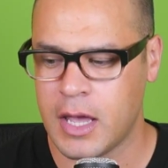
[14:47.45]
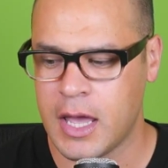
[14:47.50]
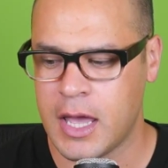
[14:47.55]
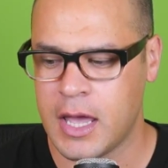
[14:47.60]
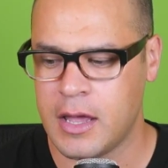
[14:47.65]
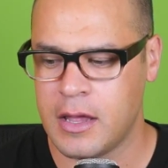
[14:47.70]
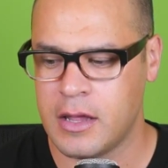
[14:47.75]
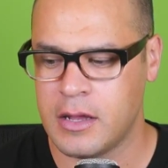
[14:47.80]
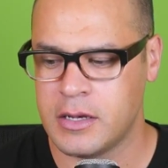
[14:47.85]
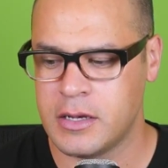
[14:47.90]

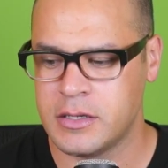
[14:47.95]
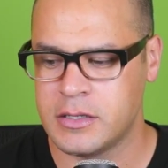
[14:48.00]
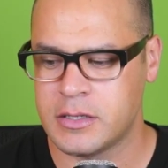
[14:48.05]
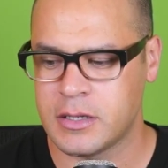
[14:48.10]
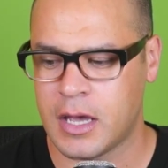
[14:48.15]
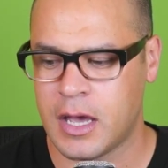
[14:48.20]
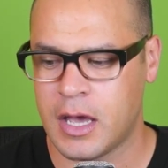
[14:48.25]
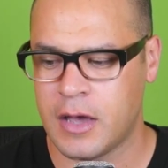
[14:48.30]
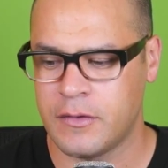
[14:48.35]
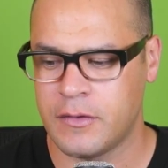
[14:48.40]
And
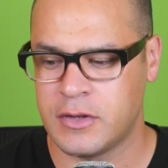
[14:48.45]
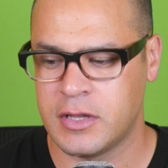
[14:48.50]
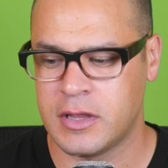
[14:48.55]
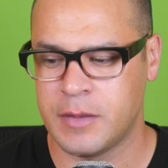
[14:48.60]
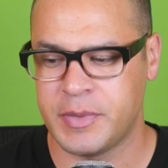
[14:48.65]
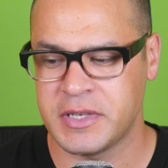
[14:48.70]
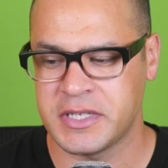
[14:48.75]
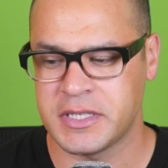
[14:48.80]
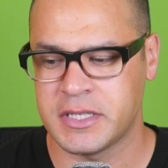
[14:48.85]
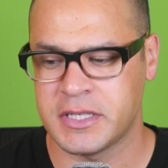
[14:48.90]
to the
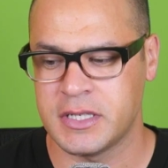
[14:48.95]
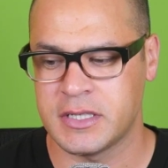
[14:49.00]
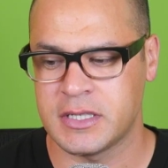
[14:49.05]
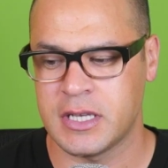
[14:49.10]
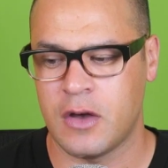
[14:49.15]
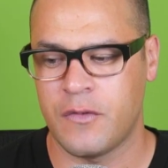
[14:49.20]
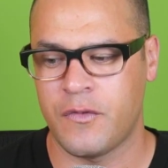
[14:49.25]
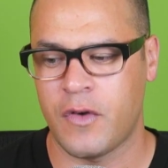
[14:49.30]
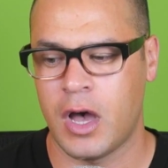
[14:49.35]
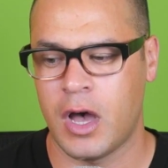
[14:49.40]
business
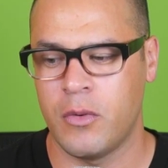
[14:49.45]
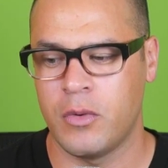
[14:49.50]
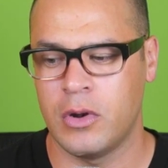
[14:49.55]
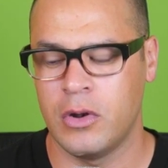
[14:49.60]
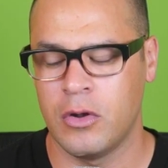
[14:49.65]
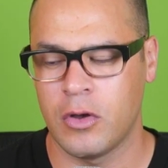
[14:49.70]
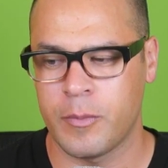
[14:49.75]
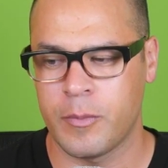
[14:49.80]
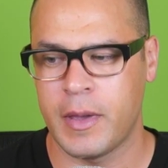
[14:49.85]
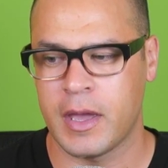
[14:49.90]
itself, I would
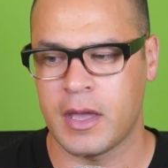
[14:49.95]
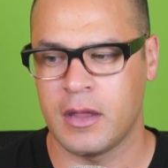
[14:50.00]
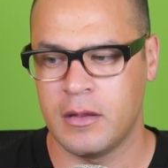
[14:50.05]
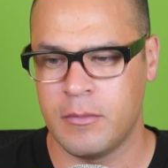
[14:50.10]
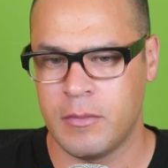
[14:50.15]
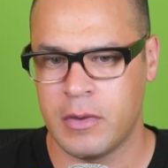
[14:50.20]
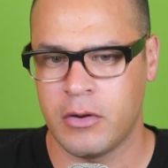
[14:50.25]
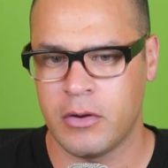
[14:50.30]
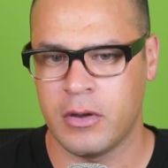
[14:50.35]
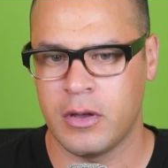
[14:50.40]
look back in the
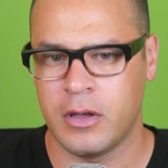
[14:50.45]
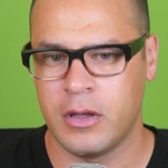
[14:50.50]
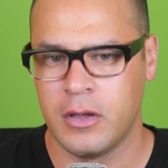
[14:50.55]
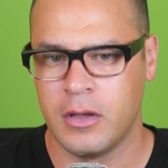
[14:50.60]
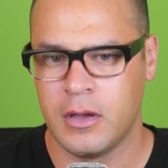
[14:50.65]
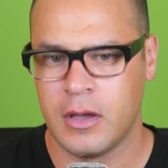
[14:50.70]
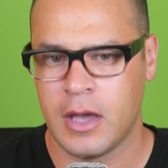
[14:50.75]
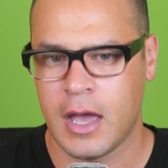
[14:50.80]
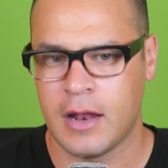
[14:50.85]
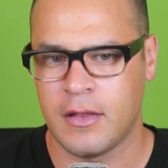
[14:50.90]
mirror
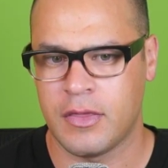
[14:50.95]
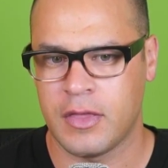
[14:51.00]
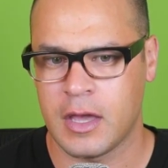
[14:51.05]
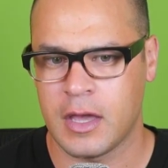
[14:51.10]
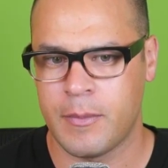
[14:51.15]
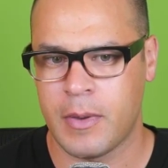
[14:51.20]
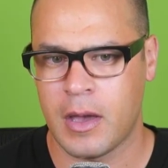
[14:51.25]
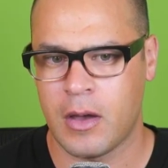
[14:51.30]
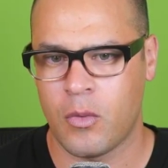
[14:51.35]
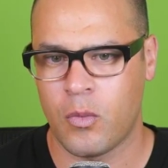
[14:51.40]
and think
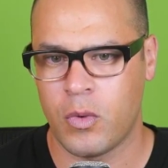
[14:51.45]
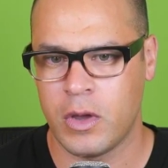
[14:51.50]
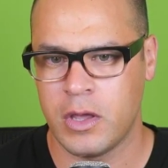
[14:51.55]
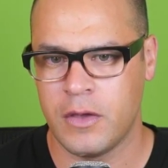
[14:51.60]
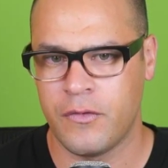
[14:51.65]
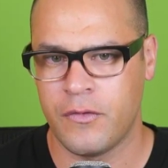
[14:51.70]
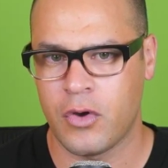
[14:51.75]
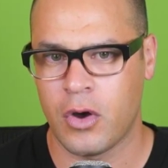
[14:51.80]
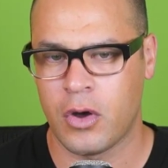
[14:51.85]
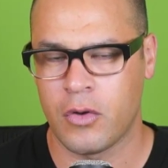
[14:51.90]
about where
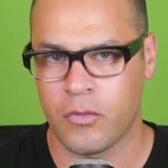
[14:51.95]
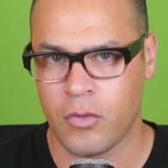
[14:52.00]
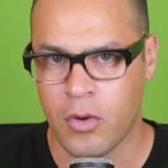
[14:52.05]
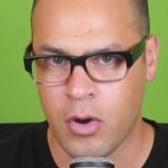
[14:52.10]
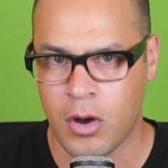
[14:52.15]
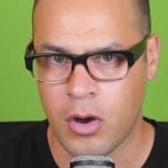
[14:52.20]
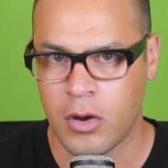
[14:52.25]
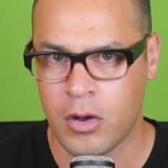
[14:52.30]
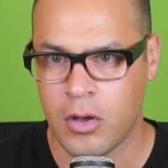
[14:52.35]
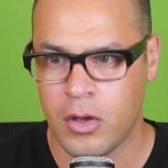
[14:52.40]
you've gone
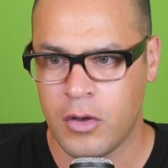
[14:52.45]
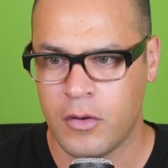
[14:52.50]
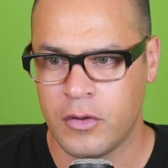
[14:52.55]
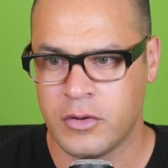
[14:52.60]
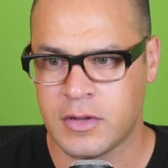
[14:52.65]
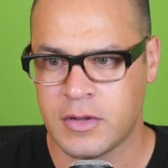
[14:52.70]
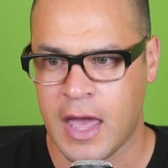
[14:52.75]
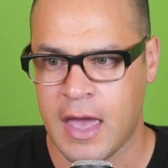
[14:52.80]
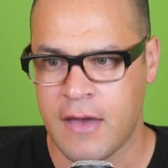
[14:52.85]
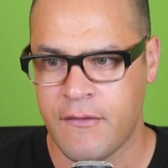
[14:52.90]
wrong
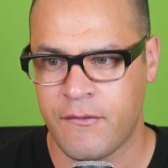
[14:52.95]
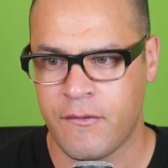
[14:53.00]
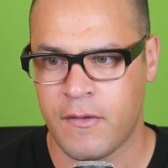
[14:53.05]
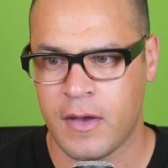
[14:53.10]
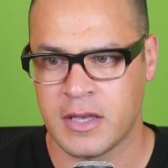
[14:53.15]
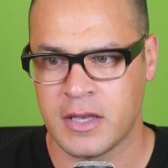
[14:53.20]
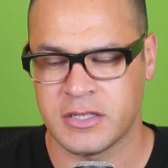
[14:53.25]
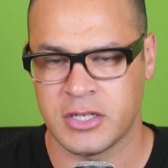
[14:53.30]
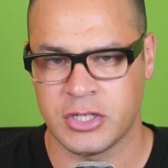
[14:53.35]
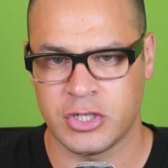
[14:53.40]
to have
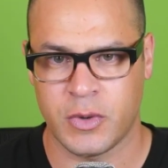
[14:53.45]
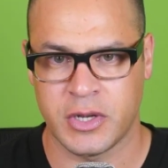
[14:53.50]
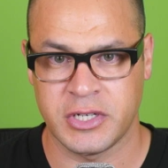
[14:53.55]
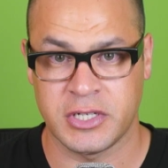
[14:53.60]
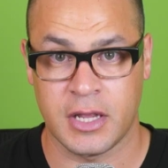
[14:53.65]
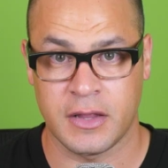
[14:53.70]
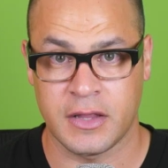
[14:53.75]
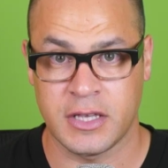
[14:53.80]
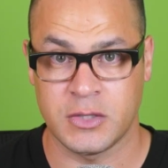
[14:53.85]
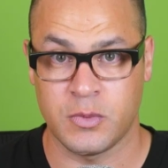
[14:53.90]
a situation
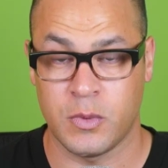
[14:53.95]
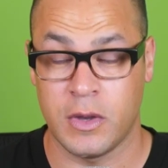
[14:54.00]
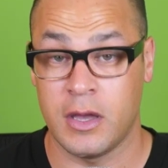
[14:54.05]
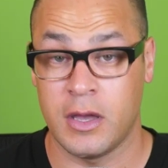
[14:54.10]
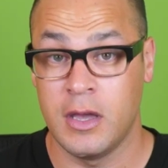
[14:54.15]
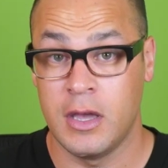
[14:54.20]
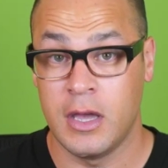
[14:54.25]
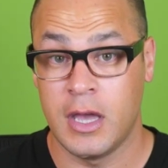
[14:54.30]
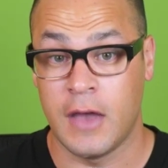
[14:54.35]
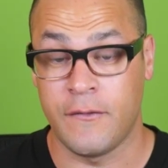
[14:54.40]
like this where
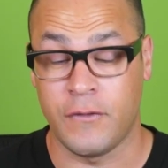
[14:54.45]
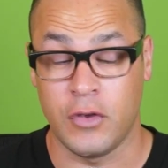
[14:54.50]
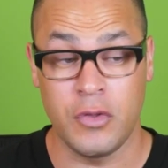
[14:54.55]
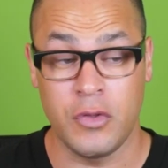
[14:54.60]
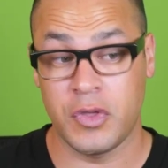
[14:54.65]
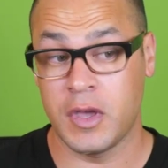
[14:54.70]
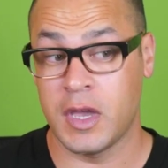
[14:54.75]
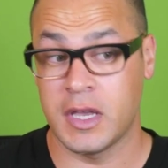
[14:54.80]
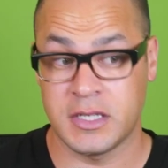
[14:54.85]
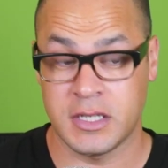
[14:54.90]
if you
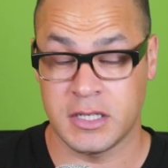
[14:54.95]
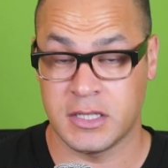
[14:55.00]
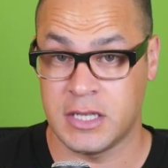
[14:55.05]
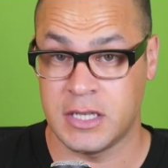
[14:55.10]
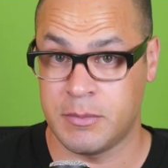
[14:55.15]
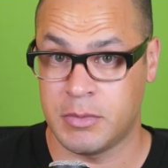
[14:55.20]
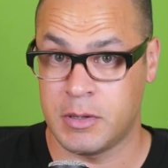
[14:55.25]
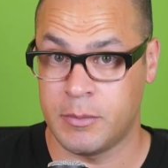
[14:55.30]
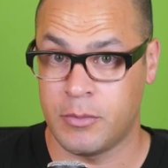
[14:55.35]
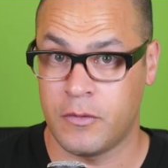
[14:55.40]
think it's
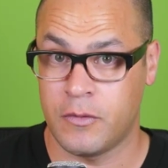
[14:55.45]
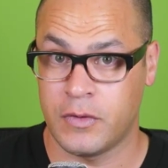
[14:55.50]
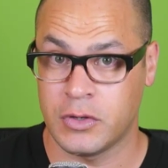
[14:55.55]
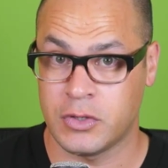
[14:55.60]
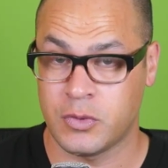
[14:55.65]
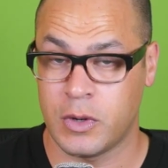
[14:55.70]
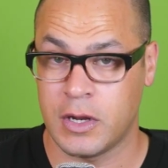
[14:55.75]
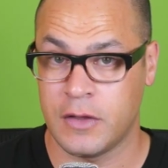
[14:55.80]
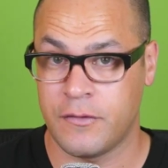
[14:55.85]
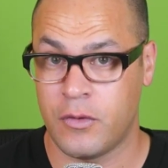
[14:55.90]
acceptable for
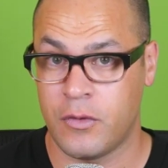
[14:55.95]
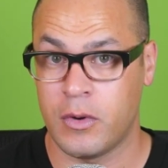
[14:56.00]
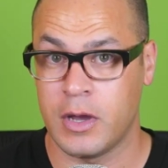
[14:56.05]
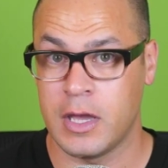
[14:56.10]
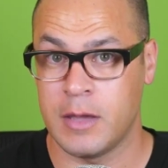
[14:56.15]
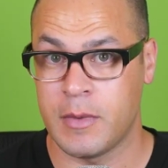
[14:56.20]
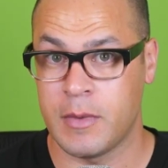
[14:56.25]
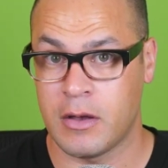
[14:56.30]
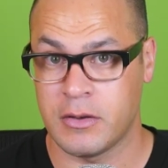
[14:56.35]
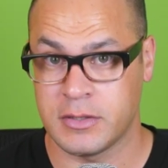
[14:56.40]
24
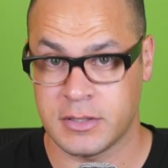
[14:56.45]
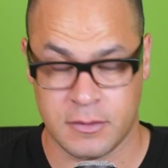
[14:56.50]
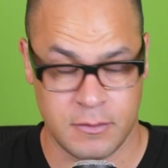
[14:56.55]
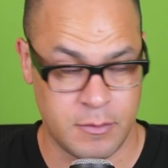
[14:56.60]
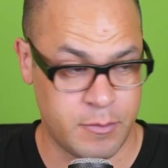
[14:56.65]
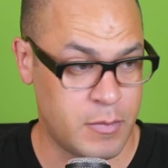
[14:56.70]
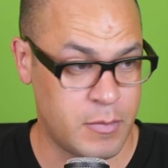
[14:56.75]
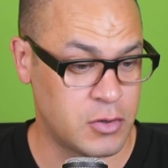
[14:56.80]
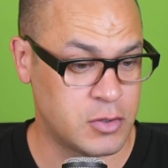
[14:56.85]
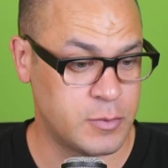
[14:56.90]
emails and
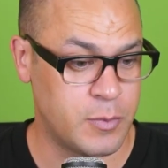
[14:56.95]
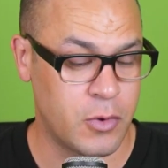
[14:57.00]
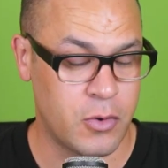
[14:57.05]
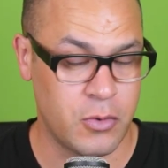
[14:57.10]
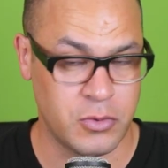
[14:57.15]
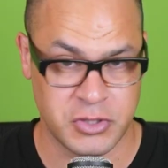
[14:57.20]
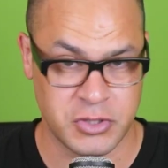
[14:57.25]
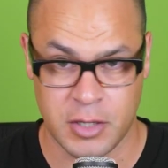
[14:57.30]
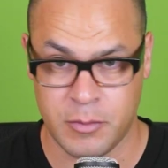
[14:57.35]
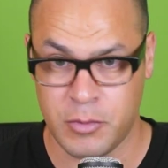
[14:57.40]
multiple
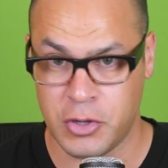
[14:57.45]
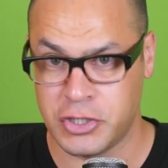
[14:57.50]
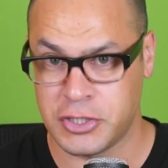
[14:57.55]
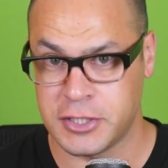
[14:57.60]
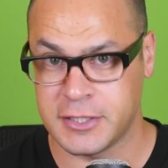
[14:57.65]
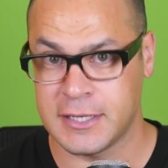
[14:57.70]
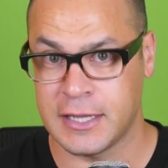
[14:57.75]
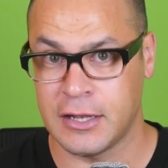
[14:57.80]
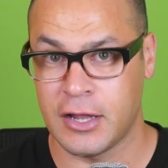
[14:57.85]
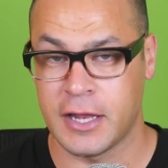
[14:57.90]
calls to the
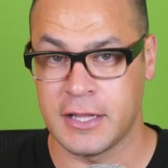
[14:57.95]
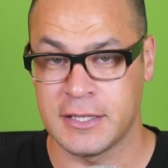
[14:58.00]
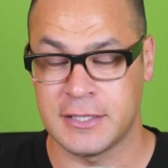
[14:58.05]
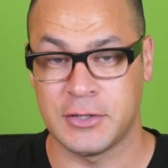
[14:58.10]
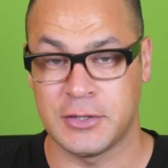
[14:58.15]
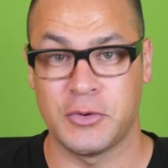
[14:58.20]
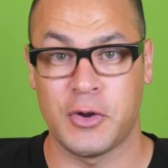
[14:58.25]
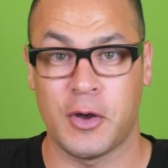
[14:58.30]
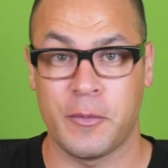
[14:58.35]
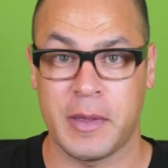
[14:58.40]
emergency line and
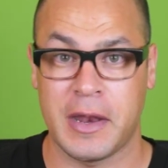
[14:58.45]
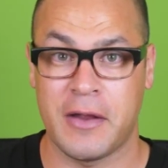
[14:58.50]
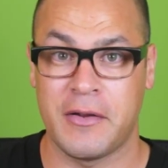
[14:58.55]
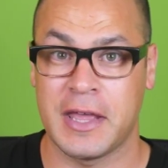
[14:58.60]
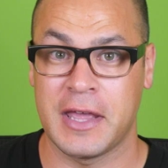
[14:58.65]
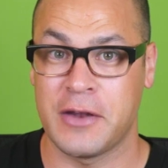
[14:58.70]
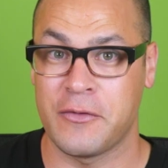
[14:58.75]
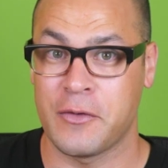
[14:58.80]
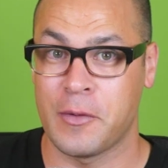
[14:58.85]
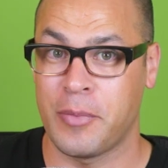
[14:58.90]
still not being able to
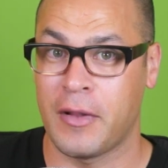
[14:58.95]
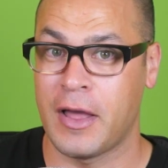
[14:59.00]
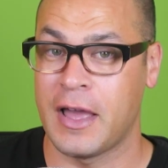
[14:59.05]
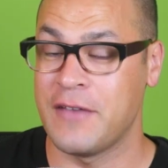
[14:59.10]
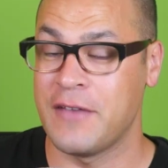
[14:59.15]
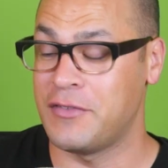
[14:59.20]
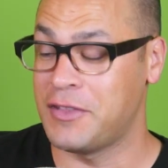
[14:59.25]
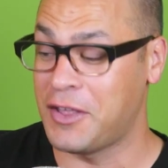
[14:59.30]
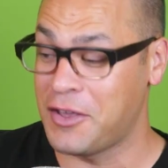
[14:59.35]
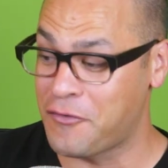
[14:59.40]
get a reply,
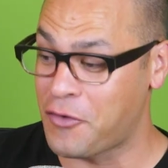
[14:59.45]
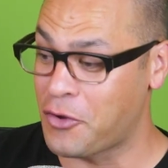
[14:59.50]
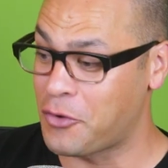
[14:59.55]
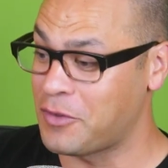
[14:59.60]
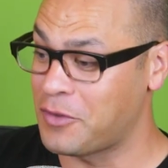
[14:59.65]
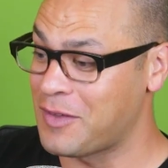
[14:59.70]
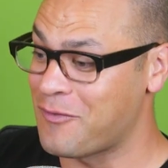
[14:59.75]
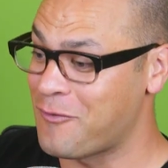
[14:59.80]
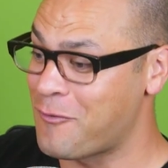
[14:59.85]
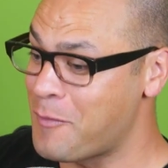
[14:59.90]
even though you've got
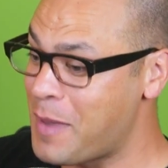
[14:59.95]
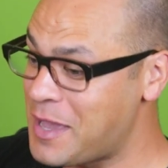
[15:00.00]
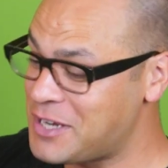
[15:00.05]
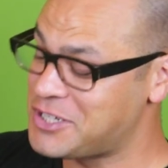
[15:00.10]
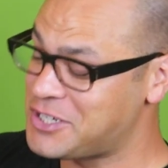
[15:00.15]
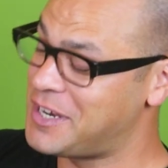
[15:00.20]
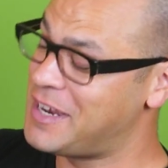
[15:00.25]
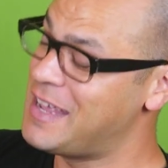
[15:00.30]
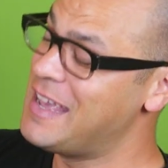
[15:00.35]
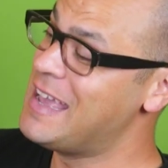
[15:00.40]
all the
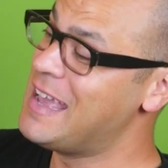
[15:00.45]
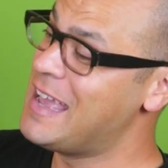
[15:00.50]
information,